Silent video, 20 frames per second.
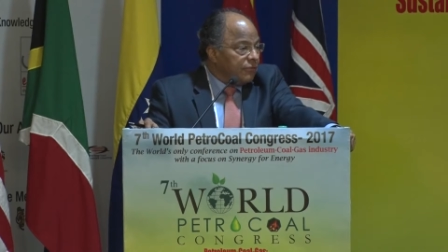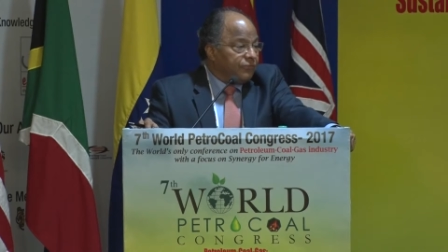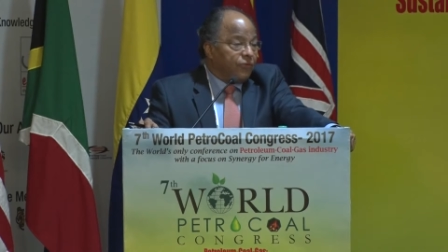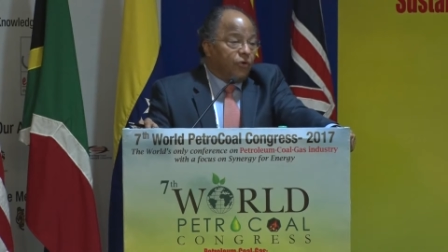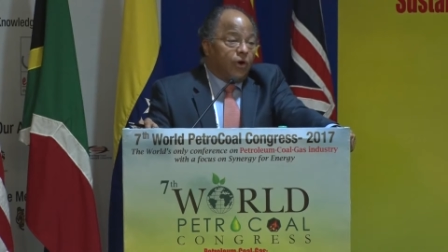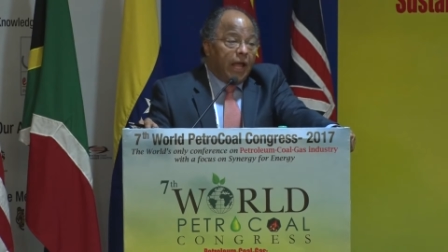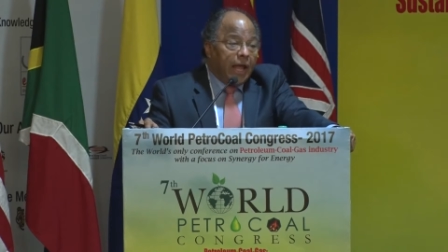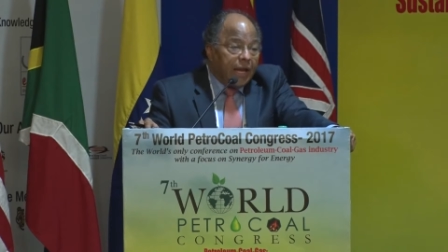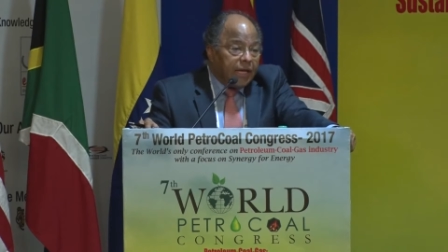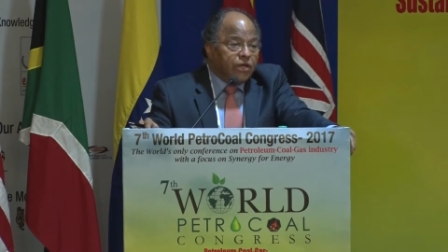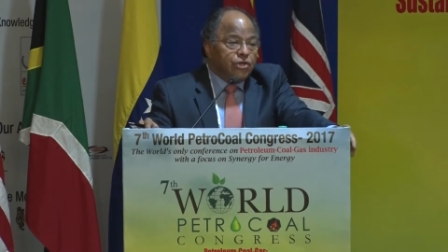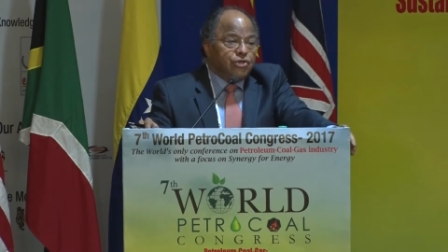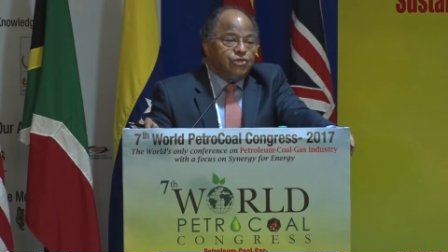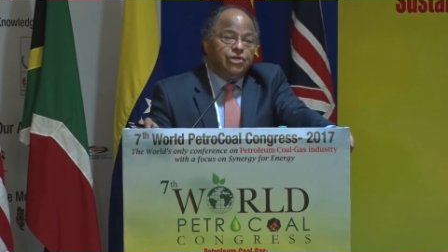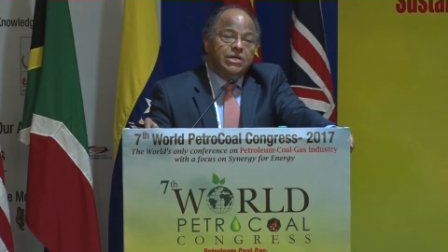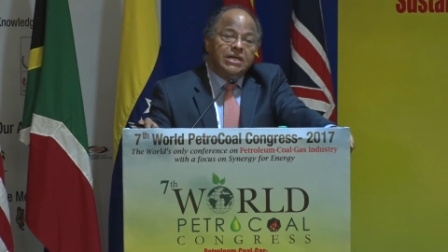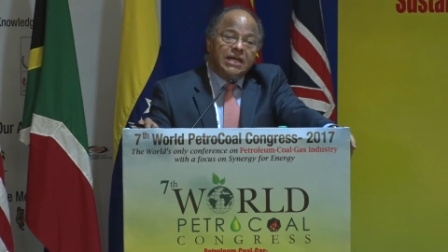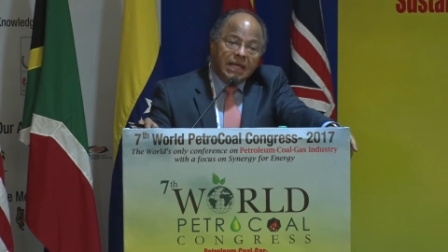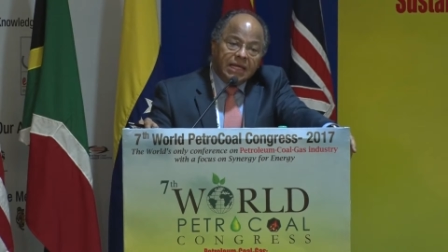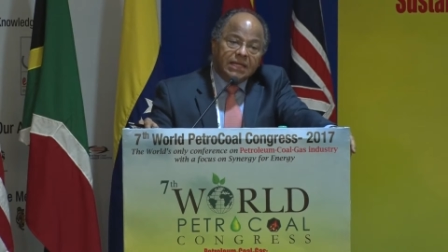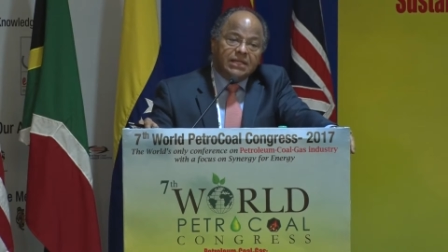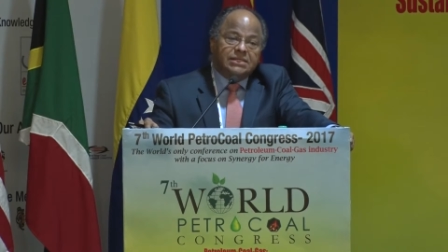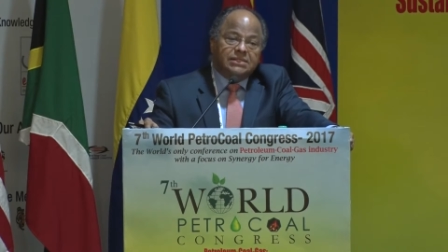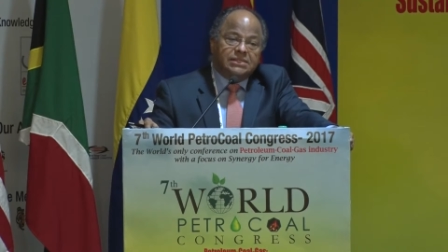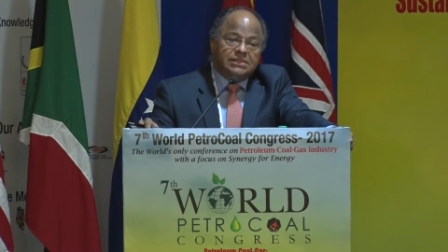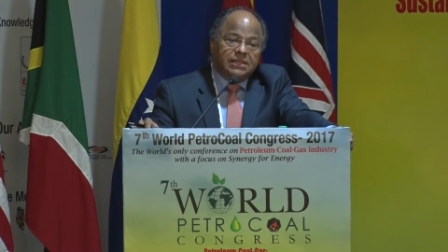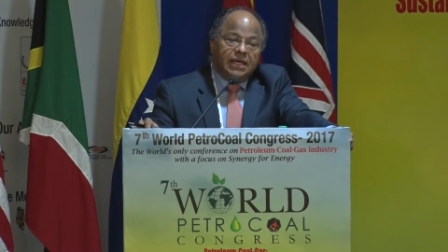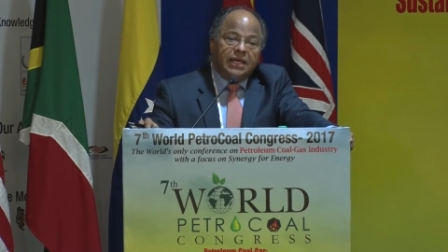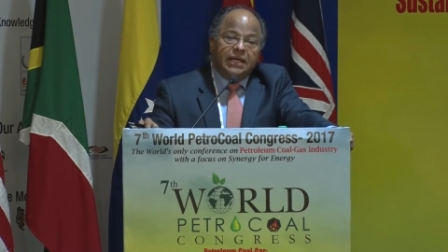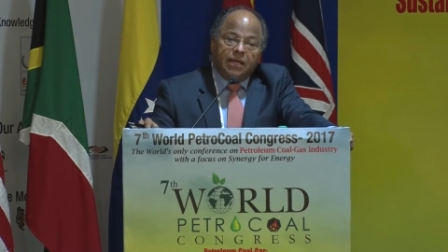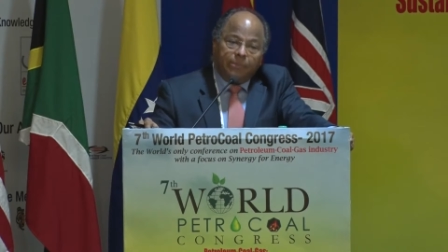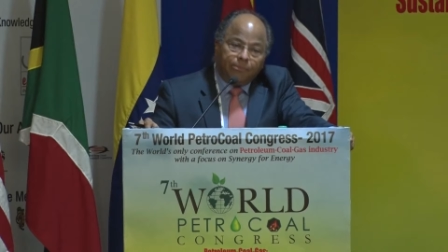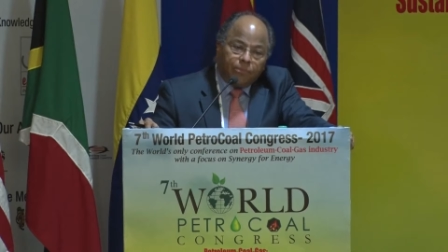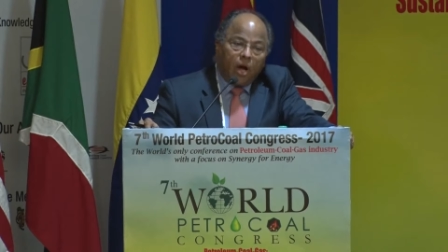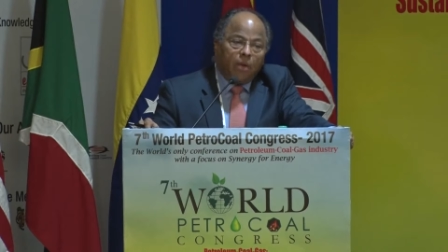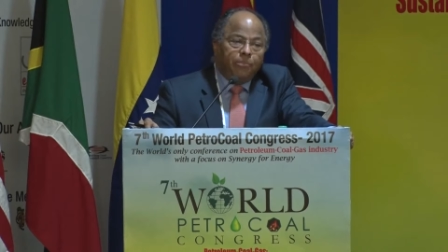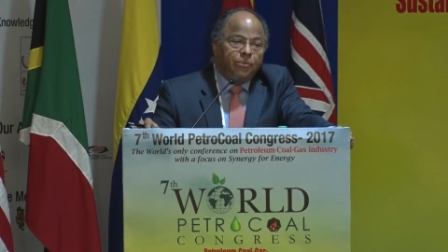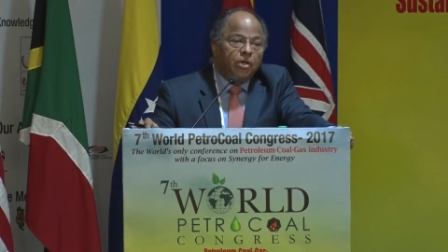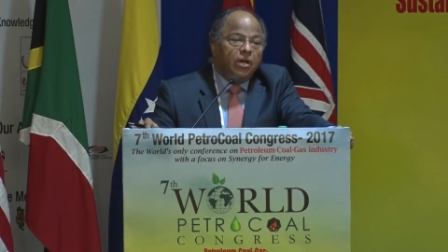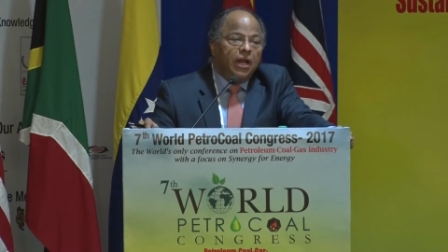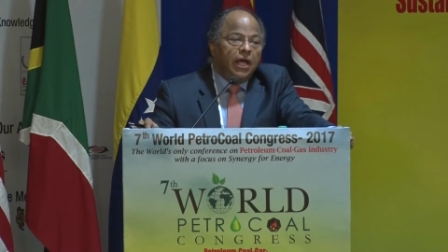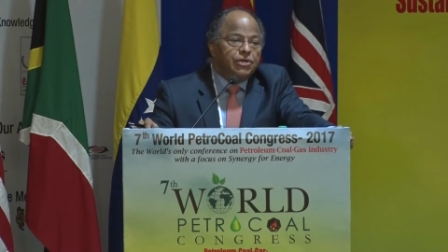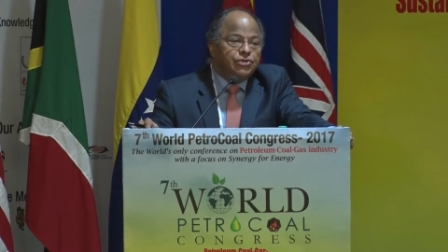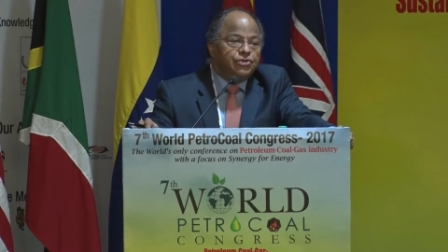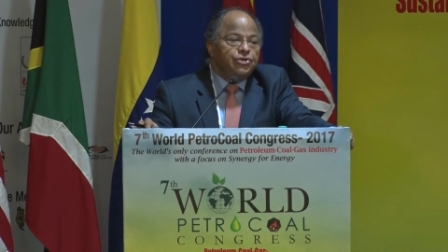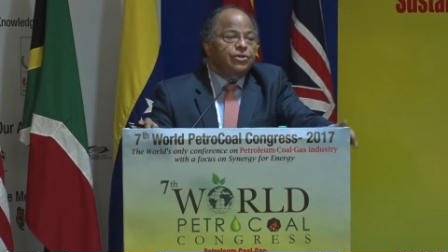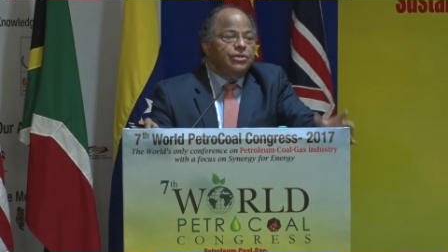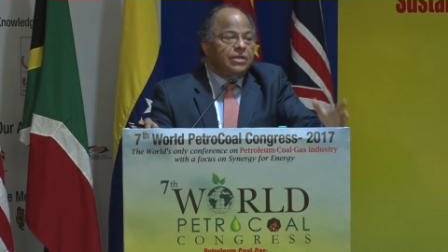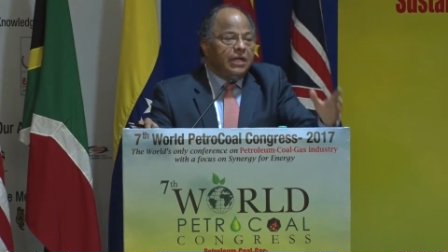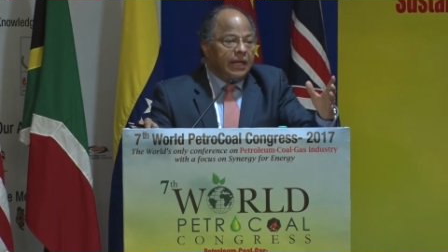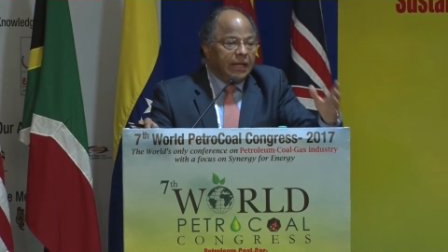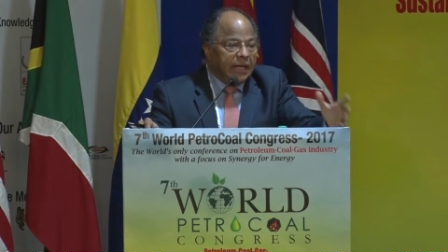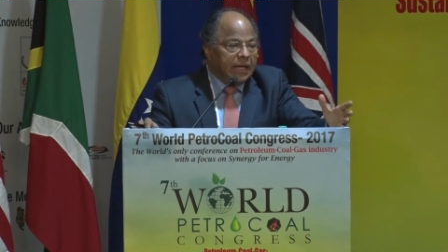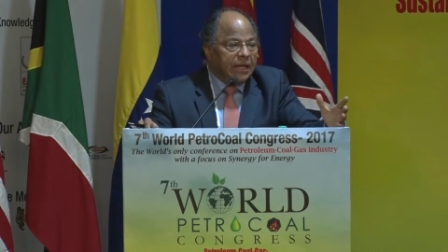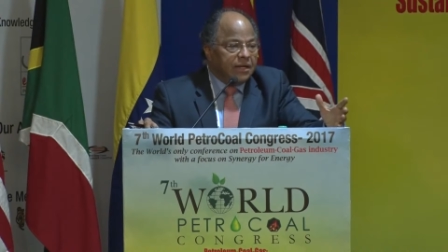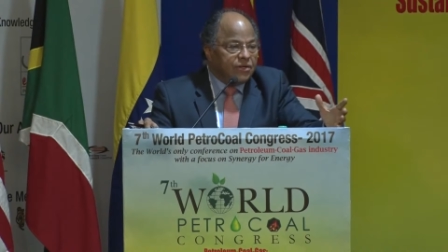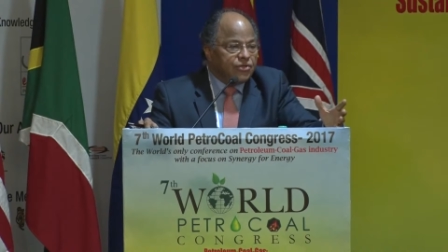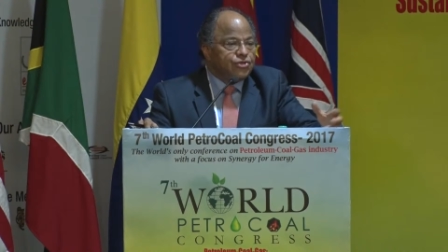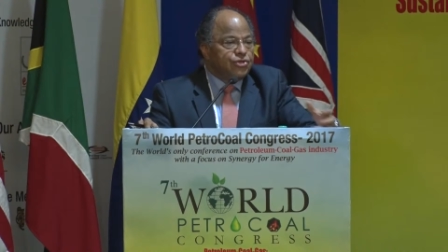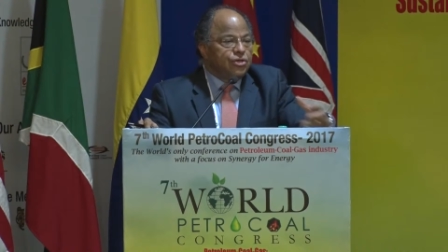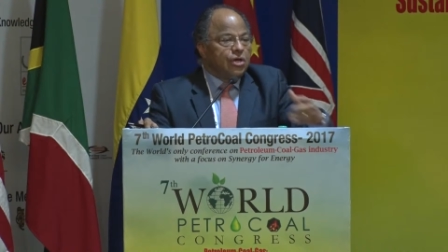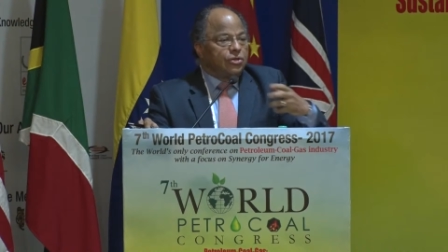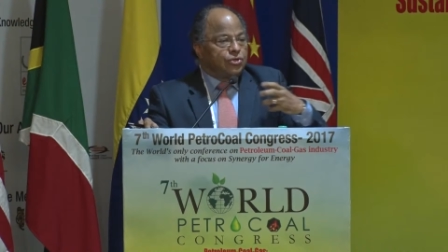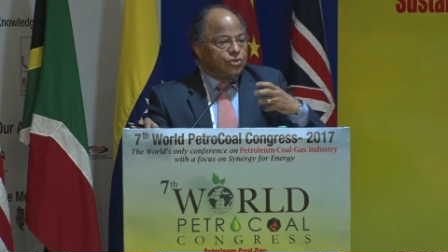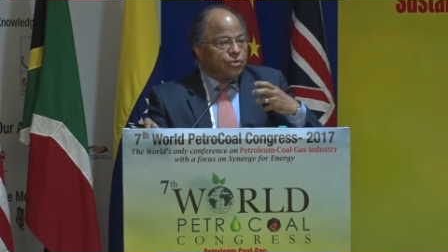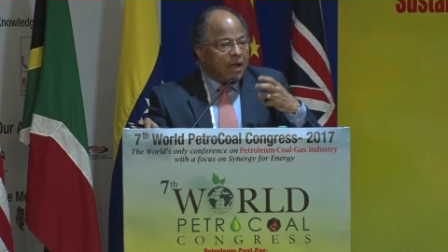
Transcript: for energy needs in a population that needs